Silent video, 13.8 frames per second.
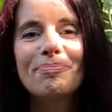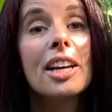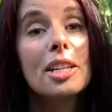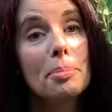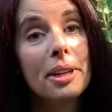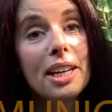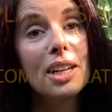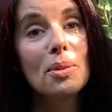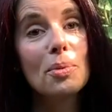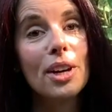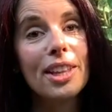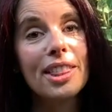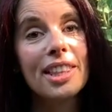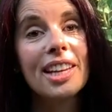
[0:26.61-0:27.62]
To begin
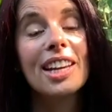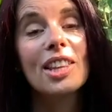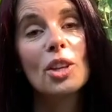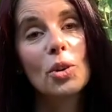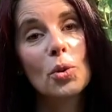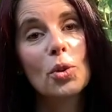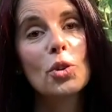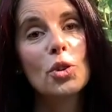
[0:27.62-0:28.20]
with, in the Northern